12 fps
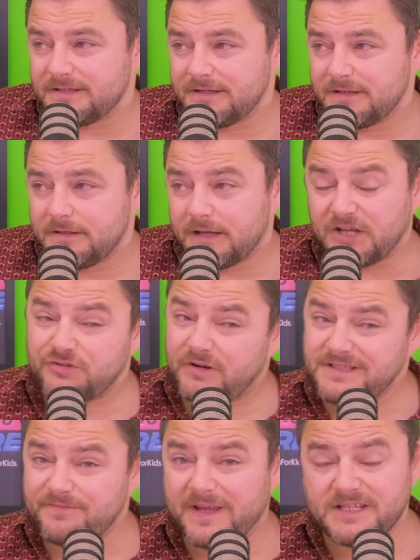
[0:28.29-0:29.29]
And she
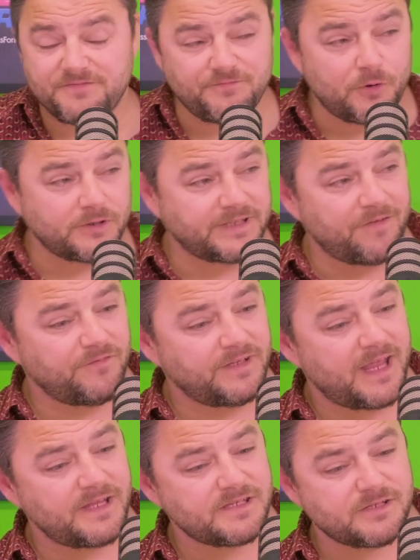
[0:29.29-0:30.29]
runs events for different
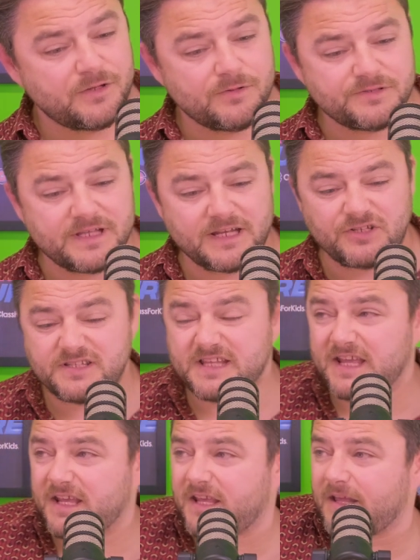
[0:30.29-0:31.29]
dance schools. And I just
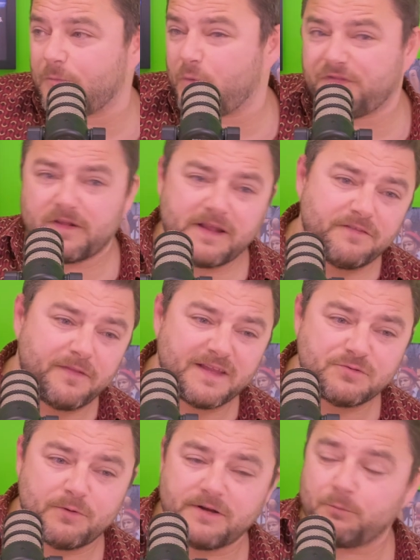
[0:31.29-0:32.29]
think with the length of
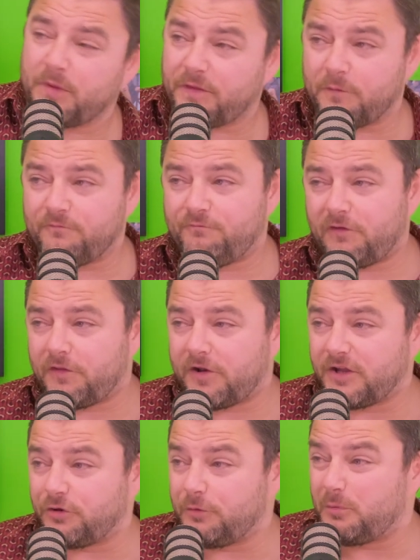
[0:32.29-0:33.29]
this one, without further
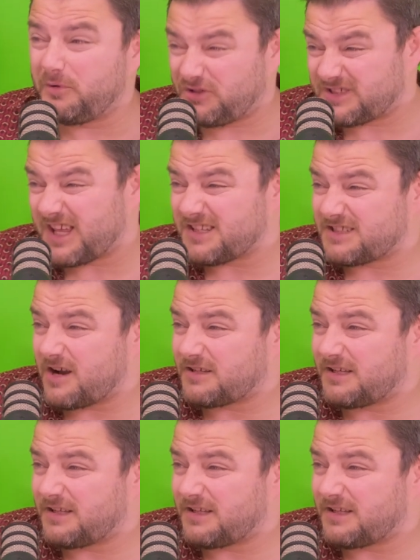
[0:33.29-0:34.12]
ado, will we just get it started?